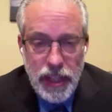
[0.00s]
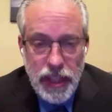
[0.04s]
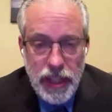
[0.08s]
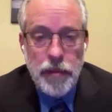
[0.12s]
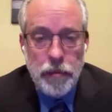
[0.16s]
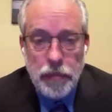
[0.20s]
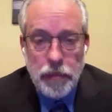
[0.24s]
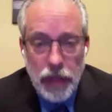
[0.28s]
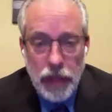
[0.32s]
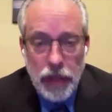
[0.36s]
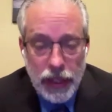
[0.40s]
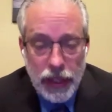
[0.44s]

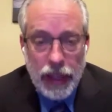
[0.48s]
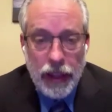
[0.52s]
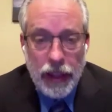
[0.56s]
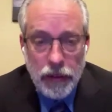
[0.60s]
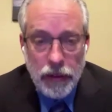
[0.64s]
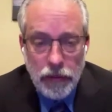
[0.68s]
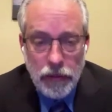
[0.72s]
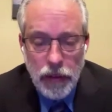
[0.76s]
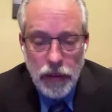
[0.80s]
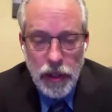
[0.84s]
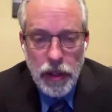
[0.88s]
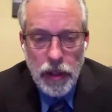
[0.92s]
team
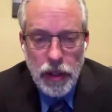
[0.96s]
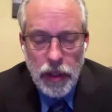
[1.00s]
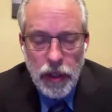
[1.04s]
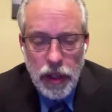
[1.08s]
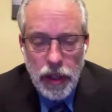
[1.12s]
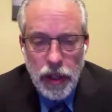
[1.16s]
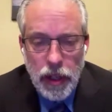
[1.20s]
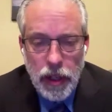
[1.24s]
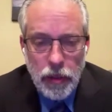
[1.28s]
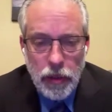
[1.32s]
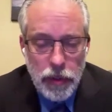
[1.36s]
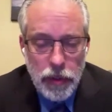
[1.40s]
again.
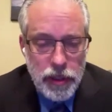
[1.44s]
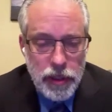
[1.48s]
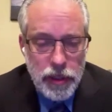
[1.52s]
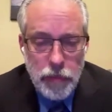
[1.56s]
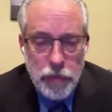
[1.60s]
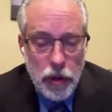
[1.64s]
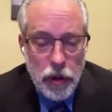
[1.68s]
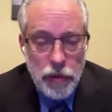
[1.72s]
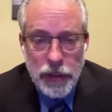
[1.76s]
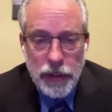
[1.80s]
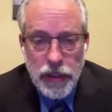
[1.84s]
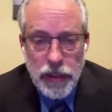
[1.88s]
We
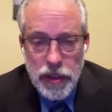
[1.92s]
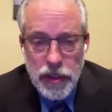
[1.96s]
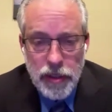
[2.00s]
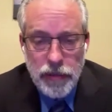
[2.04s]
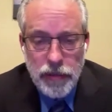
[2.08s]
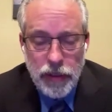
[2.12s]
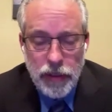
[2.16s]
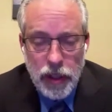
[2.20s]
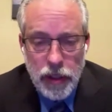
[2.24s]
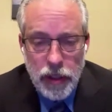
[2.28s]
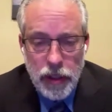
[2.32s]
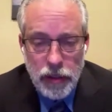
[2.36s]
spoke about
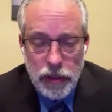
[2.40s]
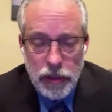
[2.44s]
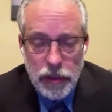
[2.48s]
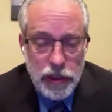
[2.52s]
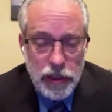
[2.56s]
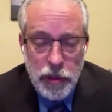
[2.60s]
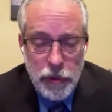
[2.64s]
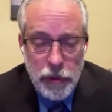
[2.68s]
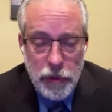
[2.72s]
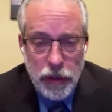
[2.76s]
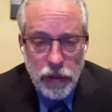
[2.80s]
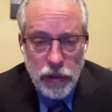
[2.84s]
this a
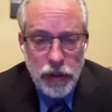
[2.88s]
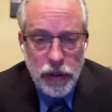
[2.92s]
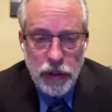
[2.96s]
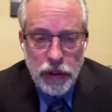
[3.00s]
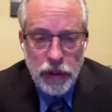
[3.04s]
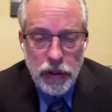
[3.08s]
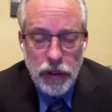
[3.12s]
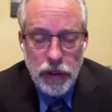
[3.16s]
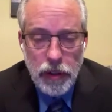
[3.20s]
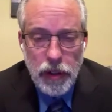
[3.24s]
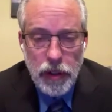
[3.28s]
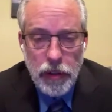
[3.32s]
little bit
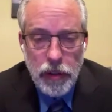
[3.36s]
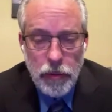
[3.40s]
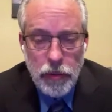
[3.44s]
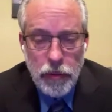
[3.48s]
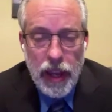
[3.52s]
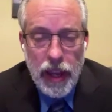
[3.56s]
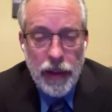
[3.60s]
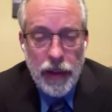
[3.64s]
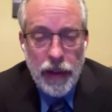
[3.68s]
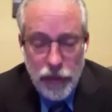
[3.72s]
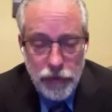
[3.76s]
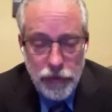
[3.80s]
earlier.
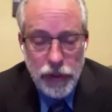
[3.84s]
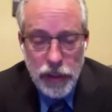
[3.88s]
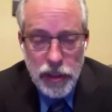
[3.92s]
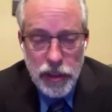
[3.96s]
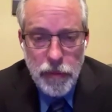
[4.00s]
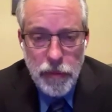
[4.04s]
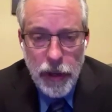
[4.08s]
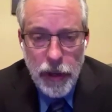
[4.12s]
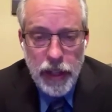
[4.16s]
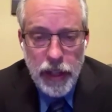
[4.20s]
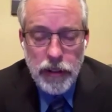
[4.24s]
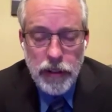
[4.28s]
We have a
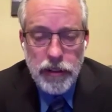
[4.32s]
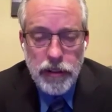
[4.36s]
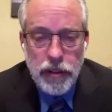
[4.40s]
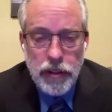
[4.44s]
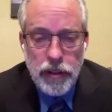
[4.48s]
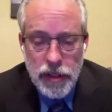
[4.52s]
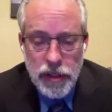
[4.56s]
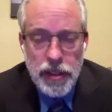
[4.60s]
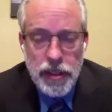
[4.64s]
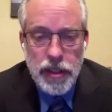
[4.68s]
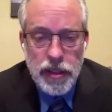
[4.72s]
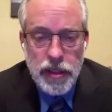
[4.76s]
village
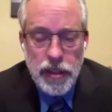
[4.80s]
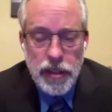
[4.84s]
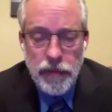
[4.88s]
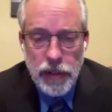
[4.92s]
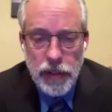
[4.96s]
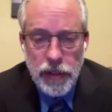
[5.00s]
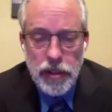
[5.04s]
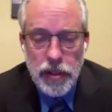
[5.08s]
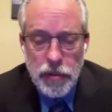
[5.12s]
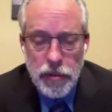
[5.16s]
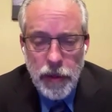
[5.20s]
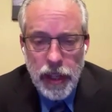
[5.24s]
manager and
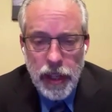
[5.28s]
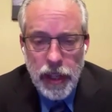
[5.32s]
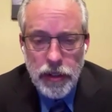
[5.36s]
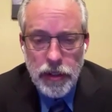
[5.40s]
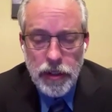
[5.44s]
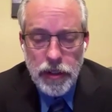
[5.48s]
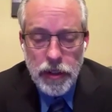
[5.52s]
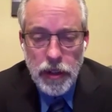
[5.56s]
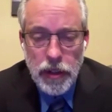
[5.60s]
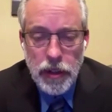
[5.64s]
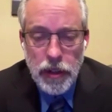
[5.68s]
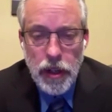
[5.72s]
assistant village
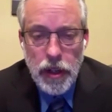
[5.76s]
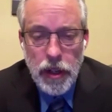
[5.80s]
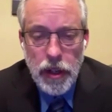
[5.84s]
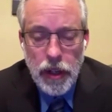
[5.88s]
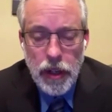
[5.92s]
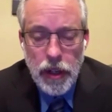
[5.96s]
manager.